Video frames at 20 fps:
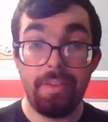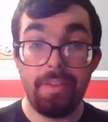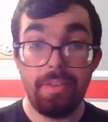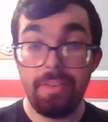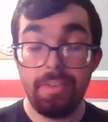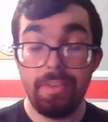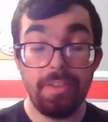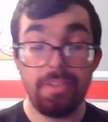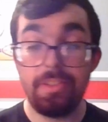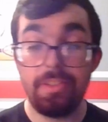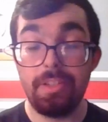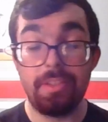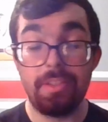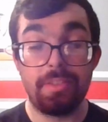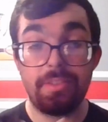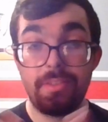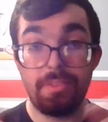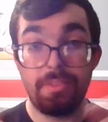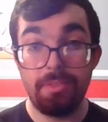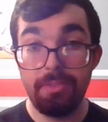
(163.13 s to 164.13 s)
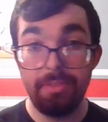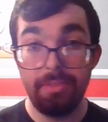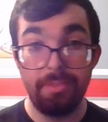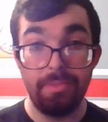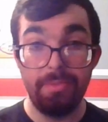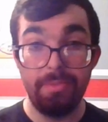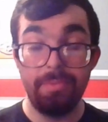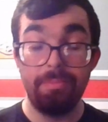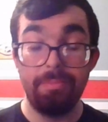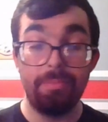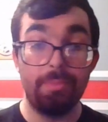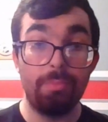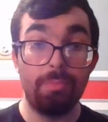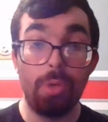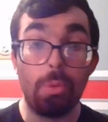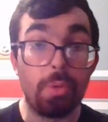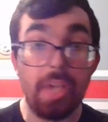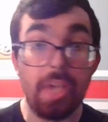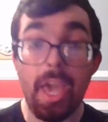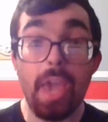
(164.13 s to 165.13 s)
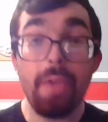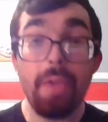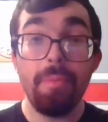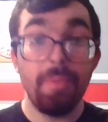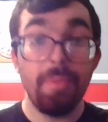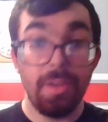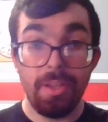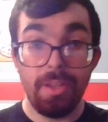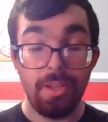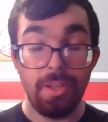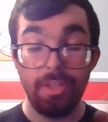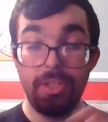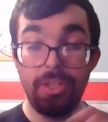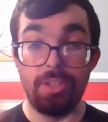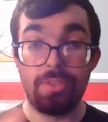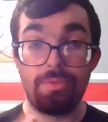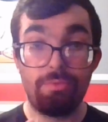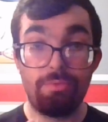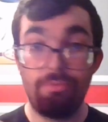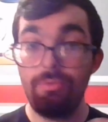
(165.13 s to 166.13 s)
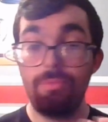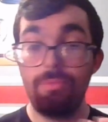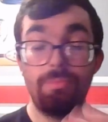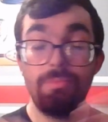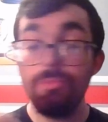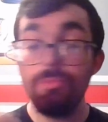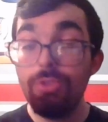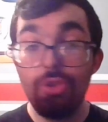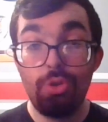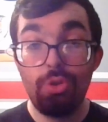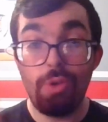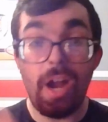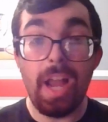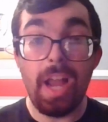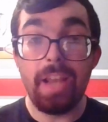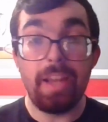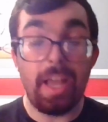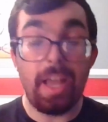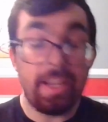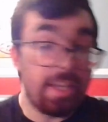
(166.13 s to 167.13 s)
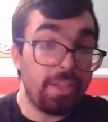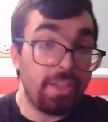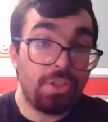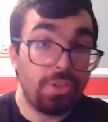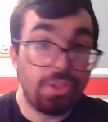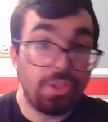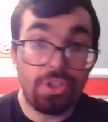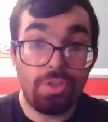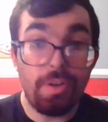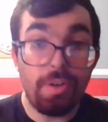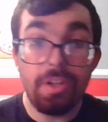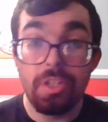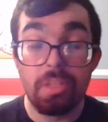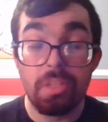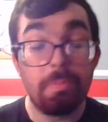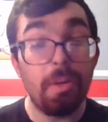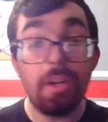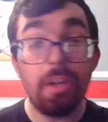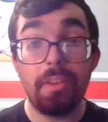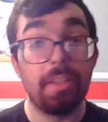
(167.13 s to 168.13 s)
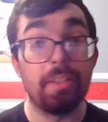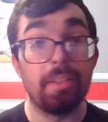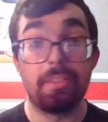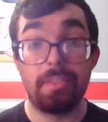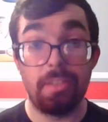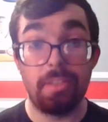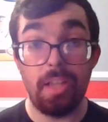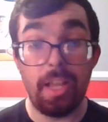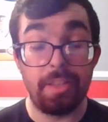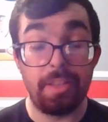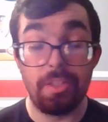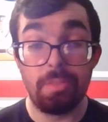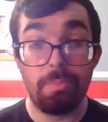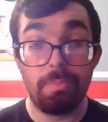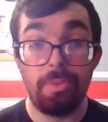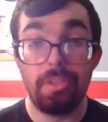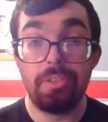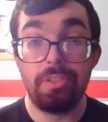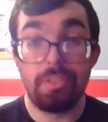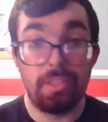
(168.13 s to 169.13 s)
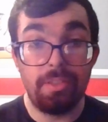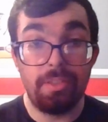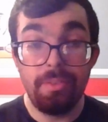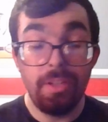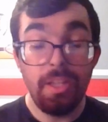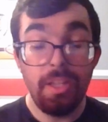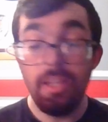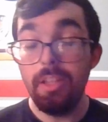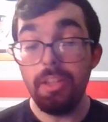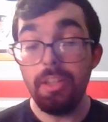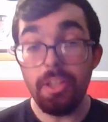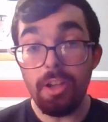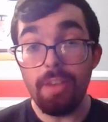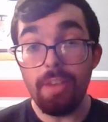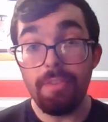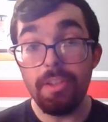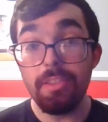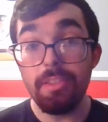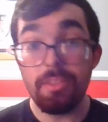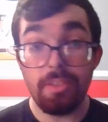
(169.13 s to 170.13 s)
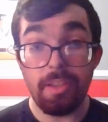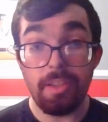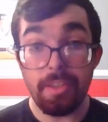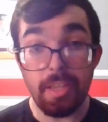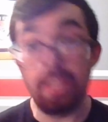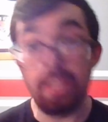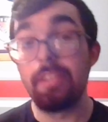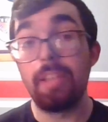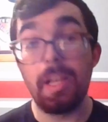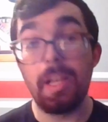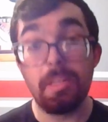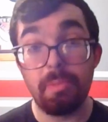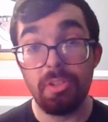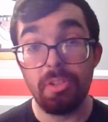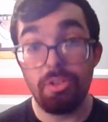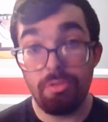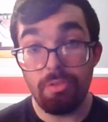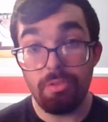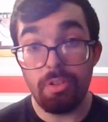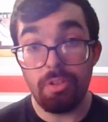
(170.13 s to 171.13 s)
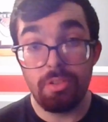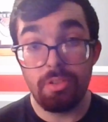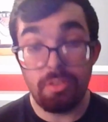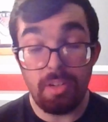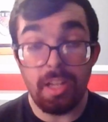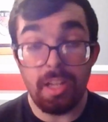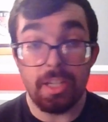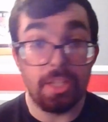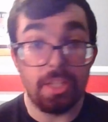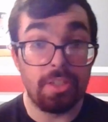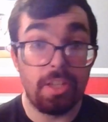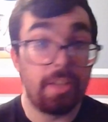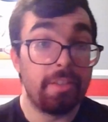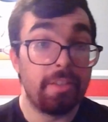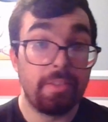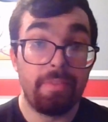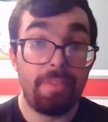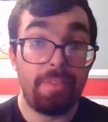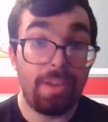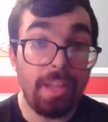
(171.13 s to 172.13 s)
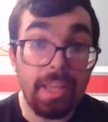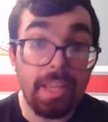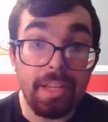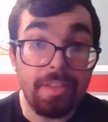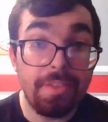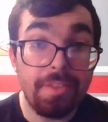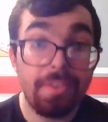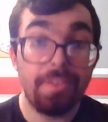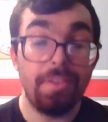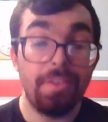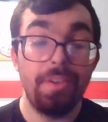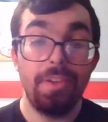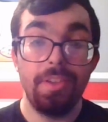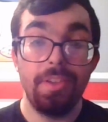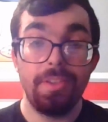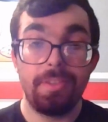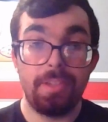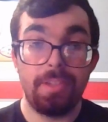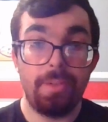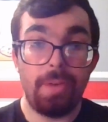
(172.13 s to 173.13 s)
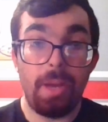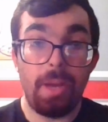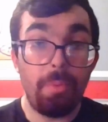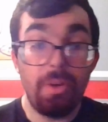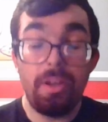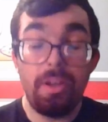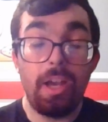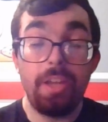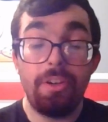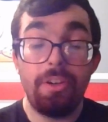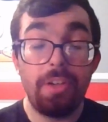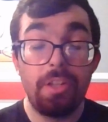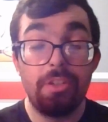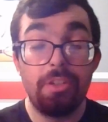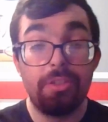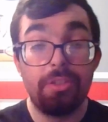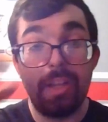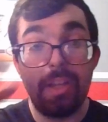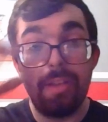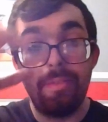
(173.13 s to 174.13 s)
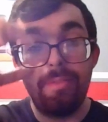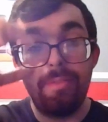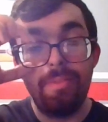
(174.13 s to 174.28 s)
It's just okay. Just trying, I guess you're just trying to spark things at this point. So the offense, yes, has been sluggish as of late. So I w- I don't understand.